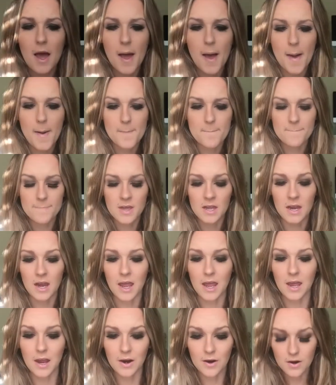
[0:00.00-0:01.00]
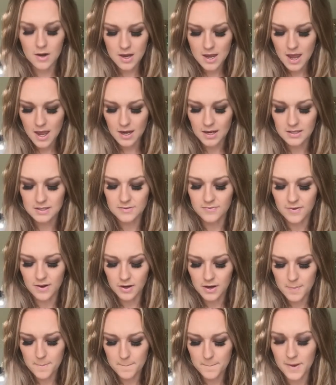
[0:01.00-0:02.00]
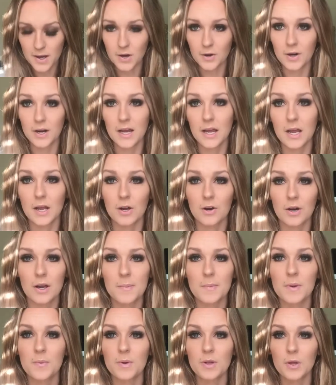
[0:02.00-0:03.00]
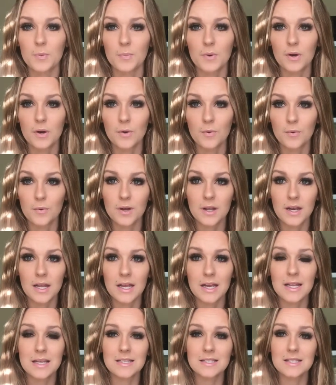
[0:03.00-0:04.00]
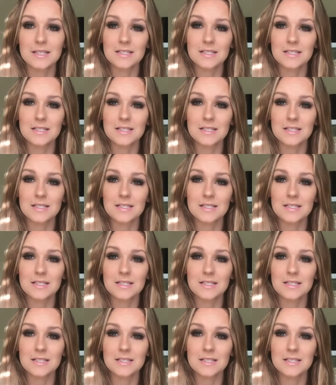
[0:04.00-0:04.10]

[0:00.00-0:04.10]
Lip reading: and airy, and it's very buttery and creamy when you put it on. It is